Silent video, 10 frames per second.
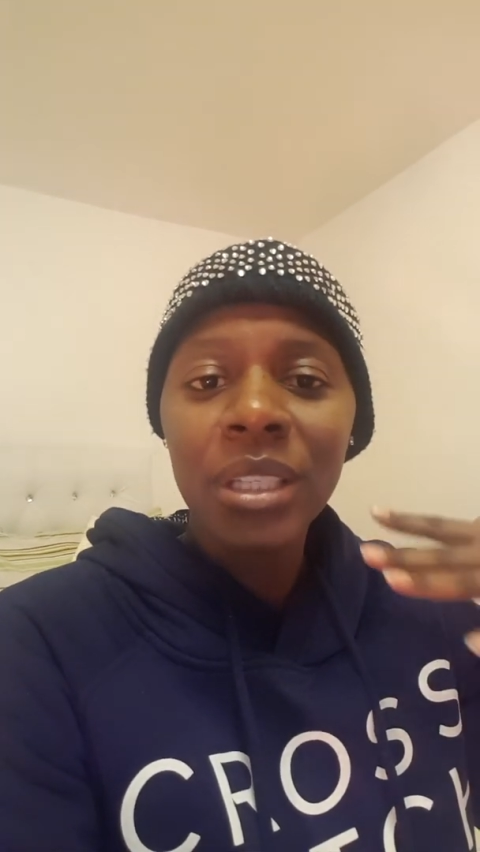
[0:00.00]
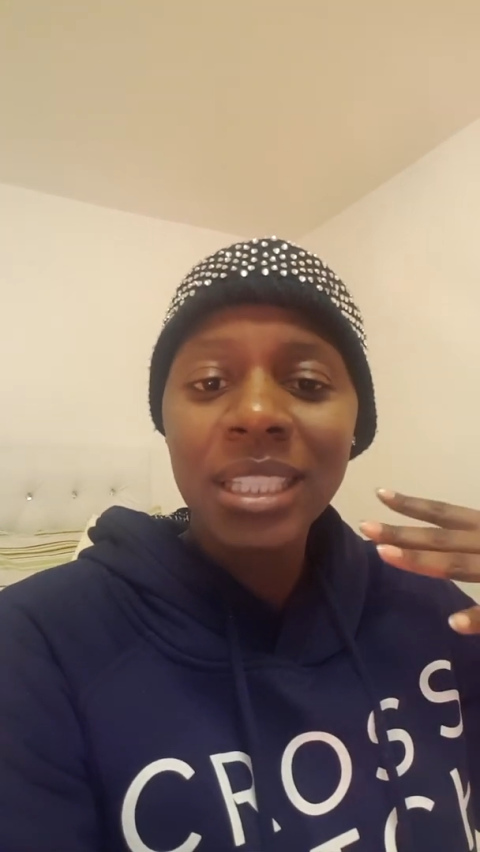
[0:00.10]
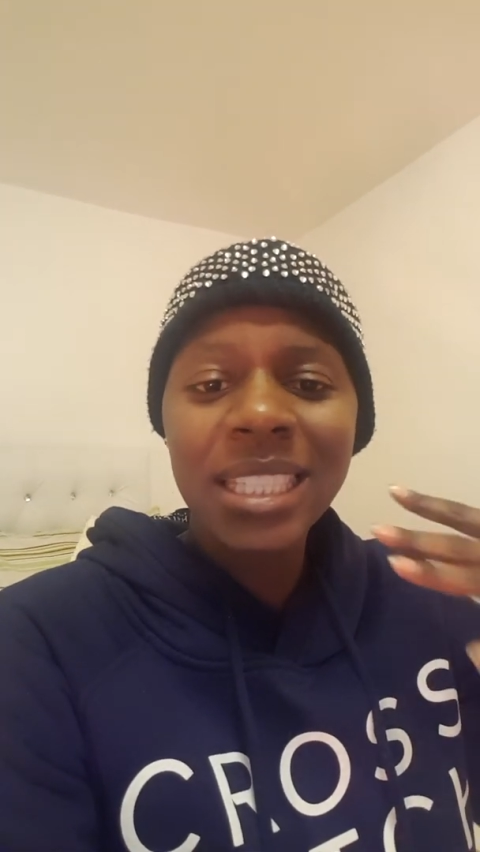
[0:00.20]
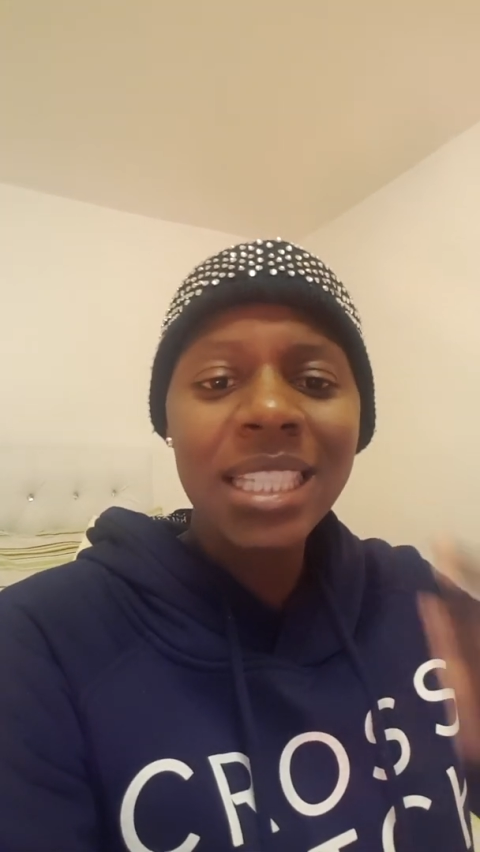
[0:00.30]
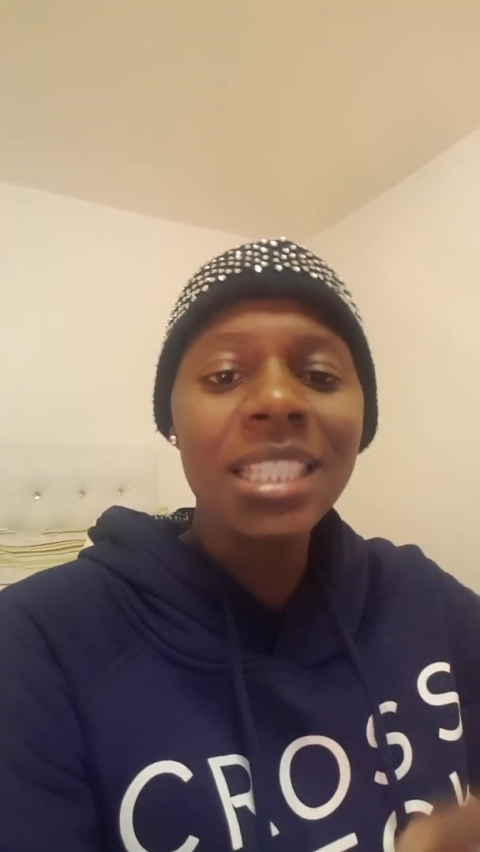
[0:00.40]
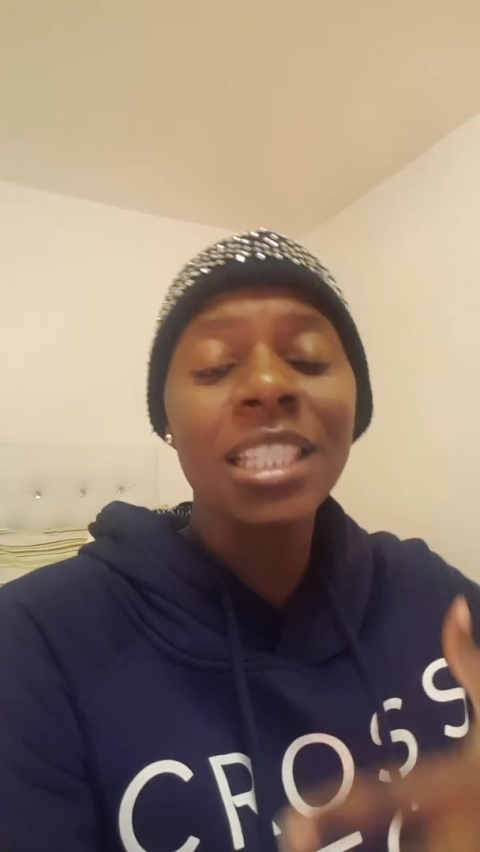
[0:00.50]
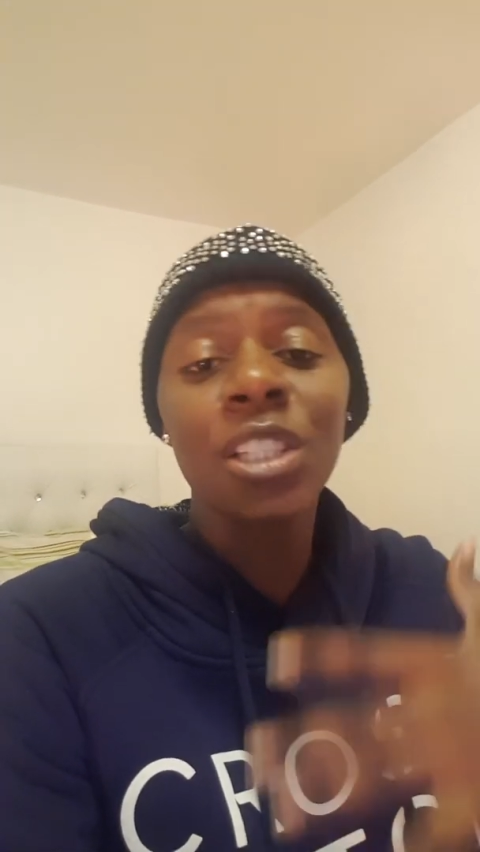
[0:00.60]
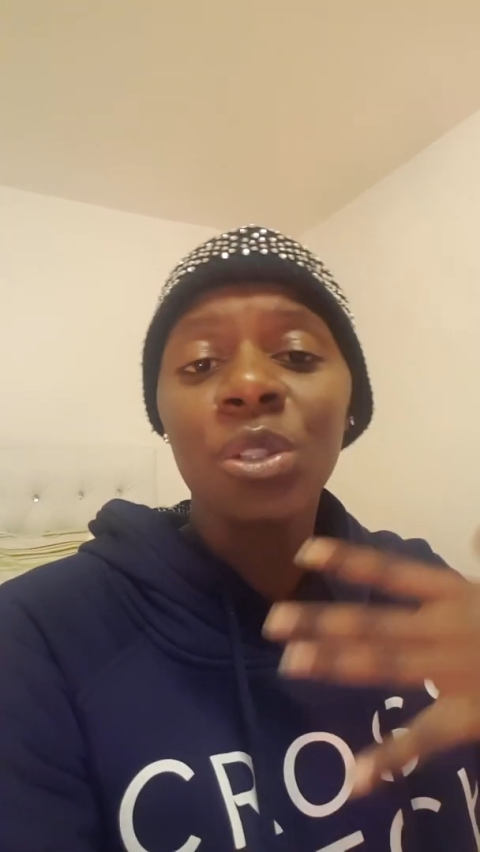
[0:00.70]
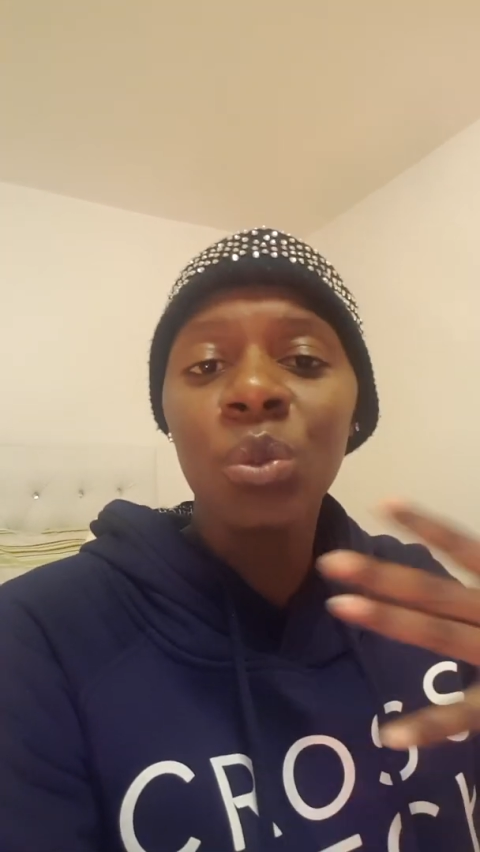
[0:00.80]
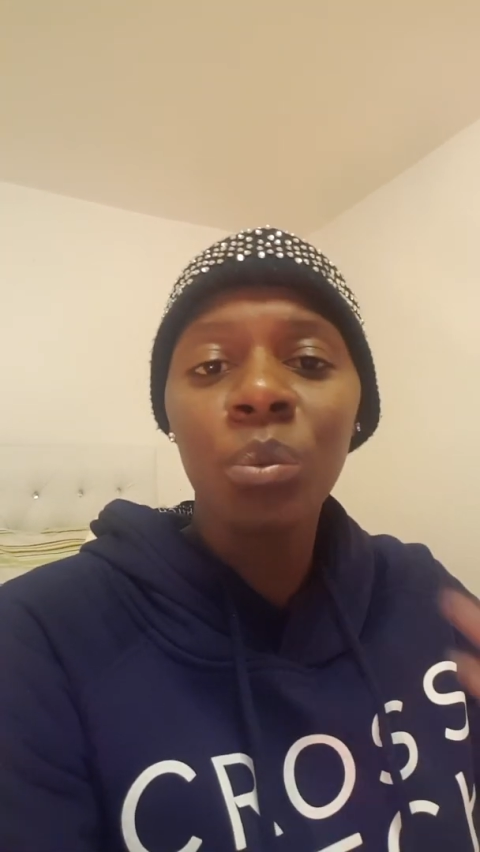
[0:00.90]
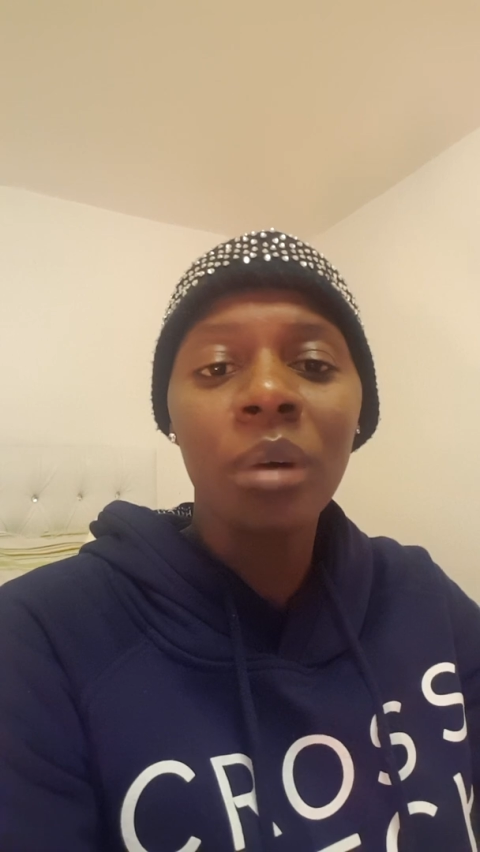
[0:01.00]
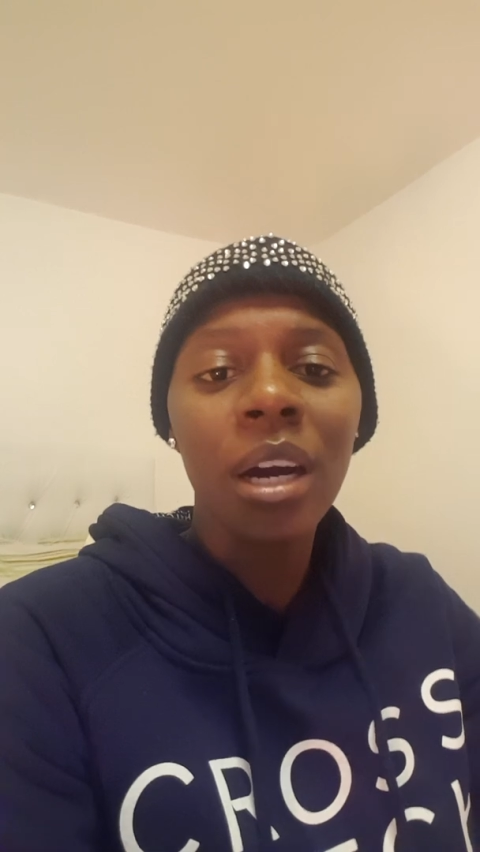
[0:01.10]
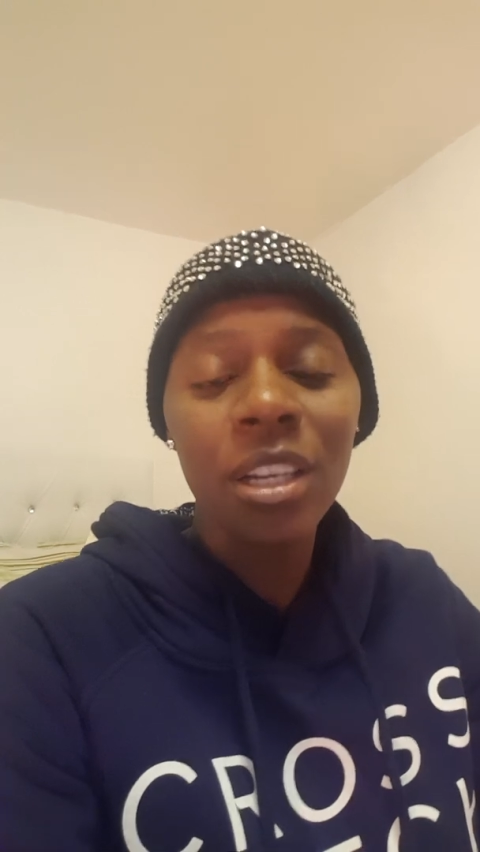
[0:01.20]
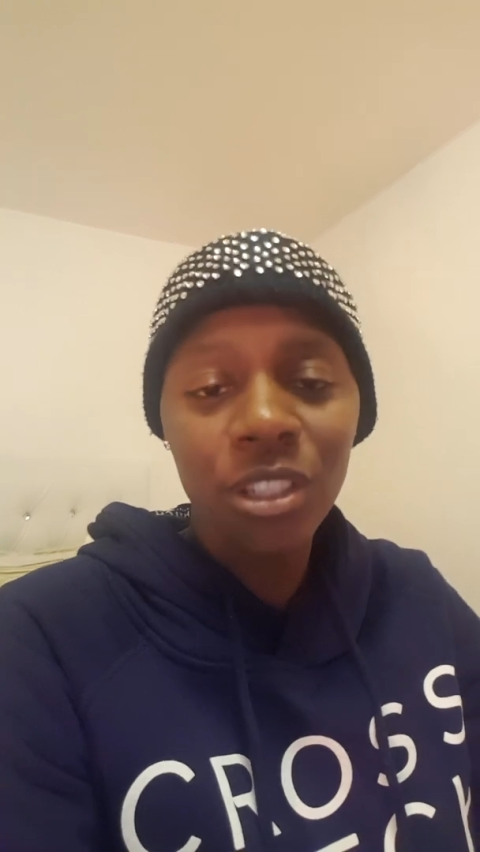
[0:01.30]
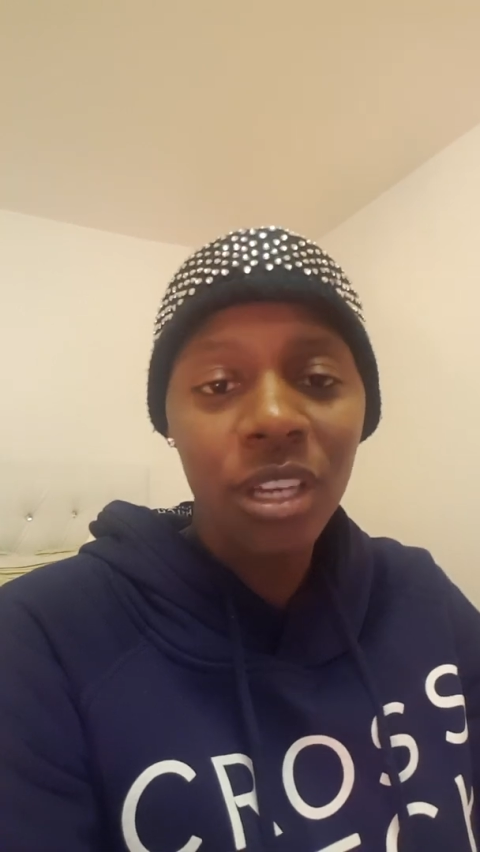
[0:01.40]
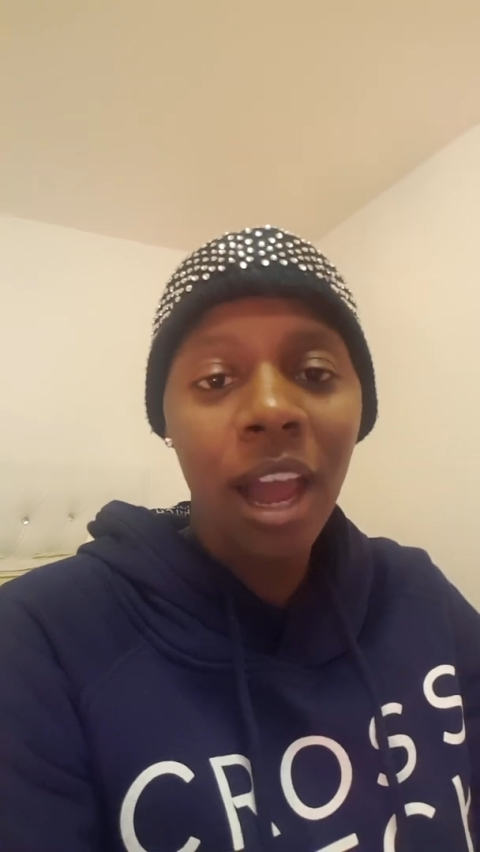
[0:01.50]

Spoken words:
This is just too much.